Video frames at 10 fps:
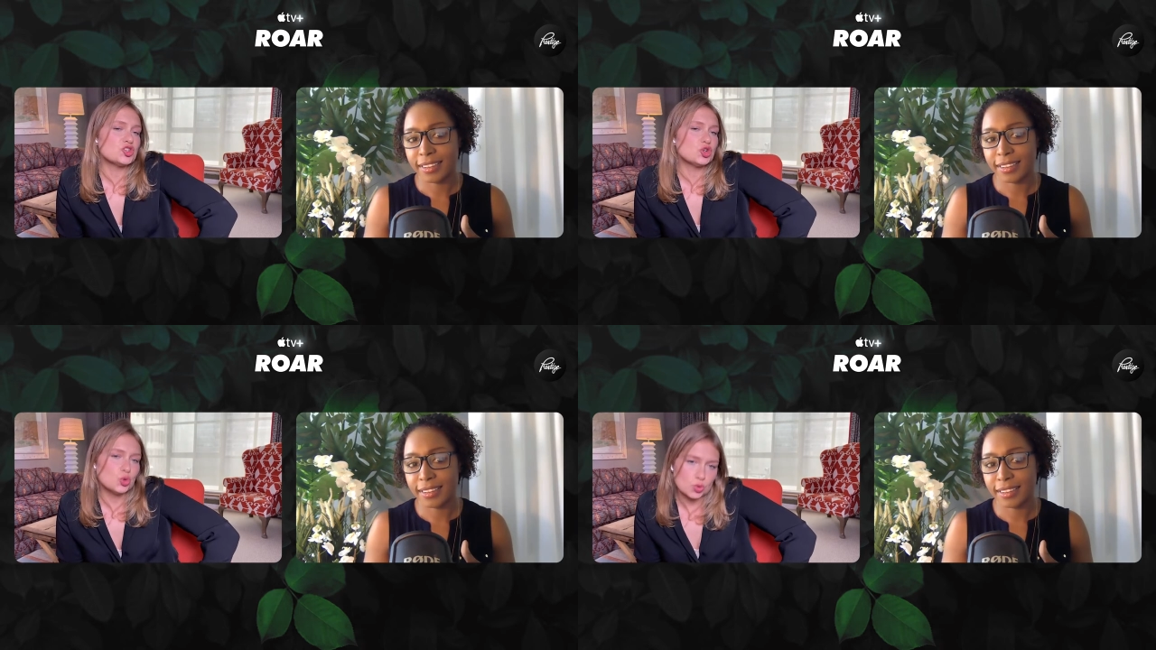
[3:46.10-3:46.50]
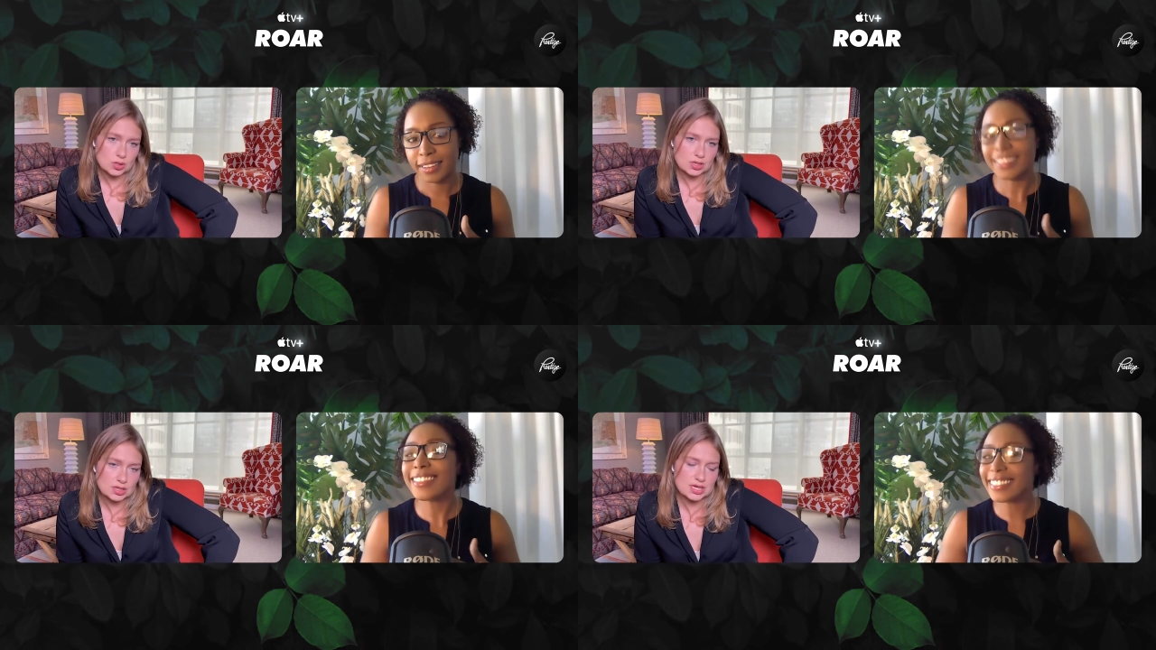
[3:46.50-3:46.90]

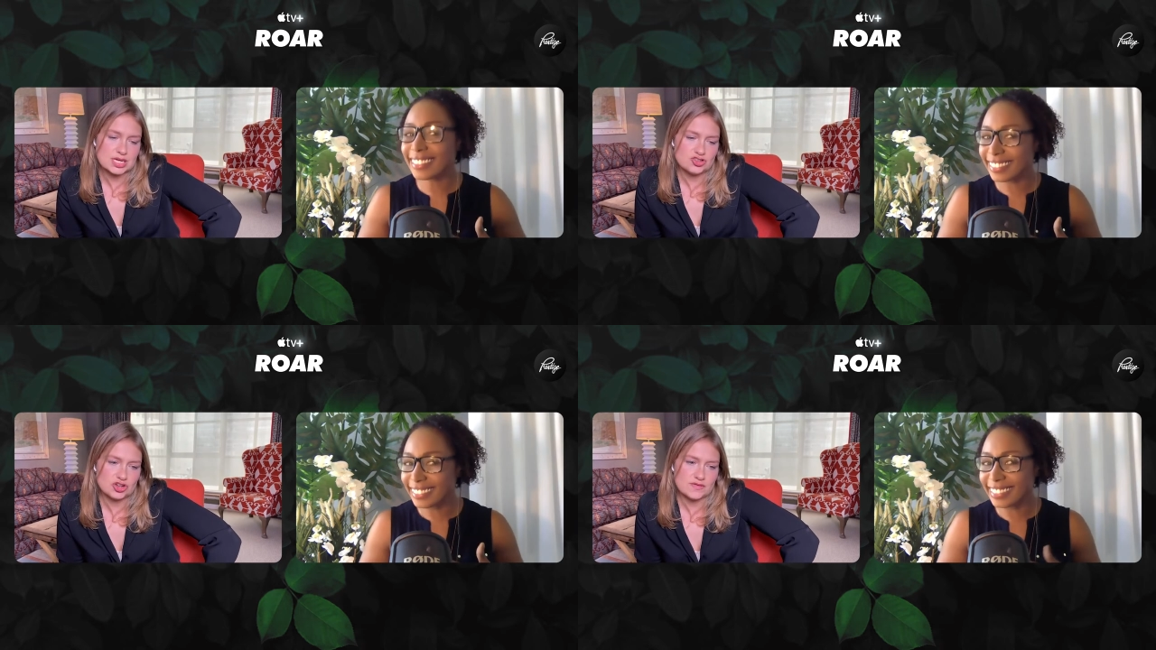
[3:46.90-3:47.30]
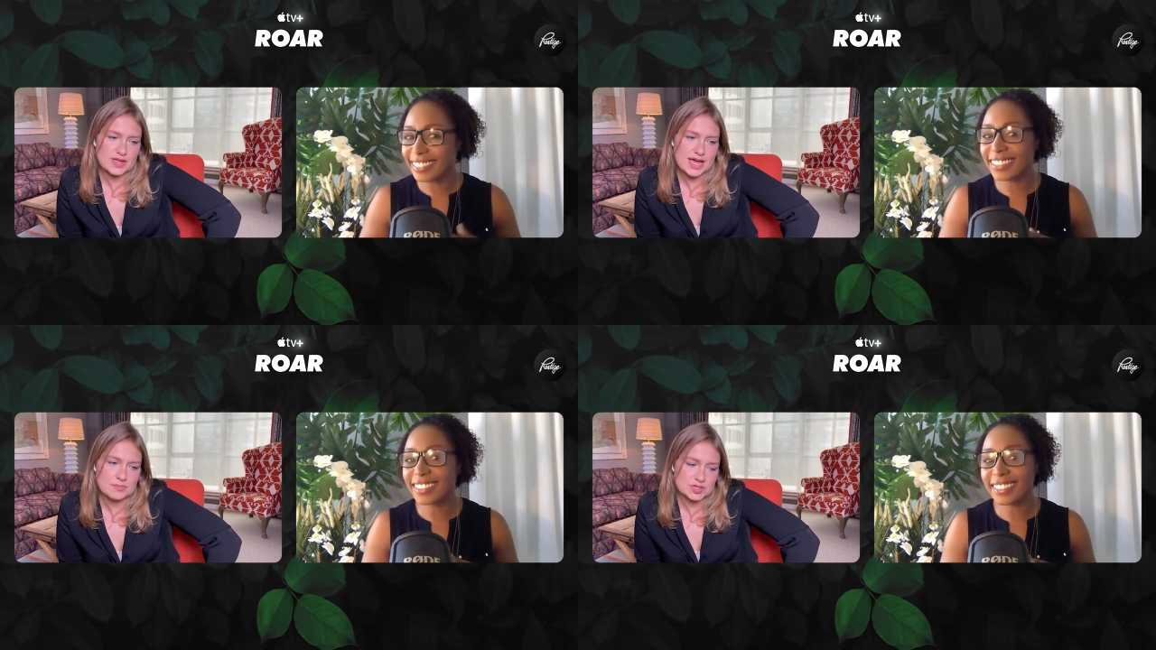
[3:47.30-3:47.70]
Speaker 1: tool. Each of the
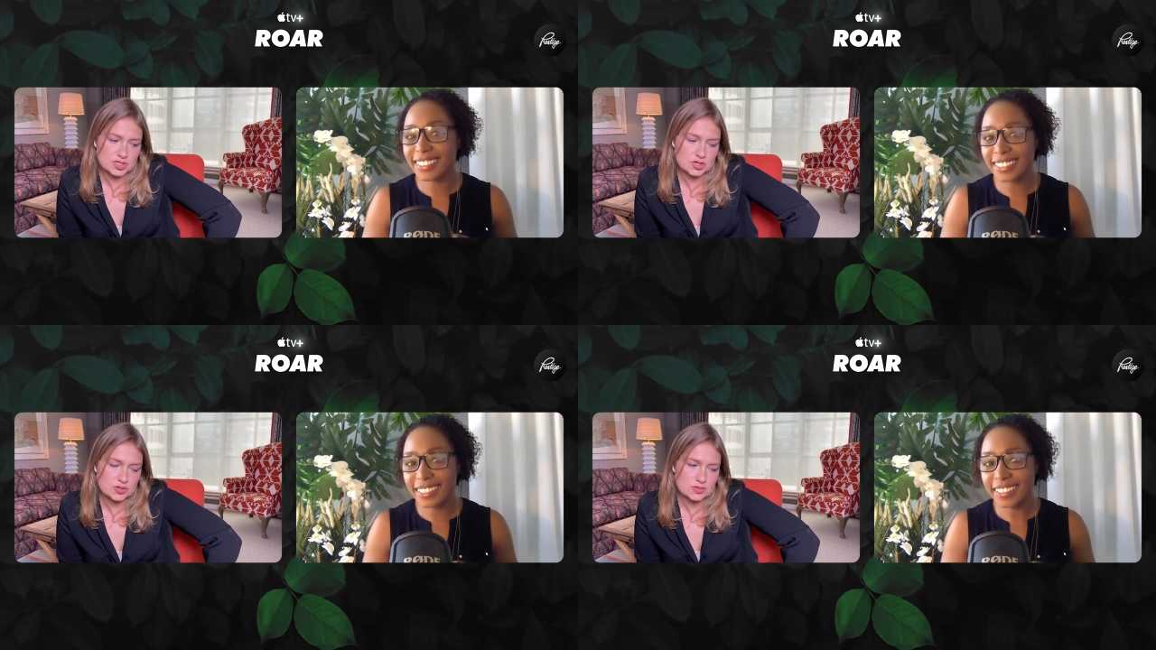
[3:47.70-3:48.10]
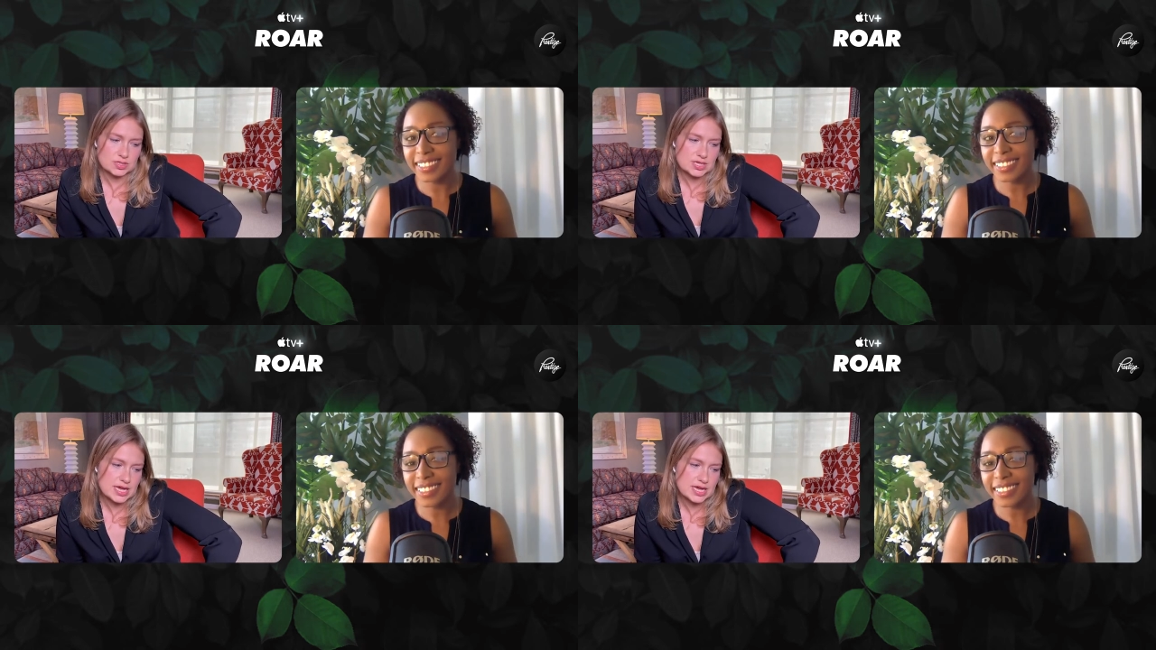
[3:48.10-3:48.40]
episodes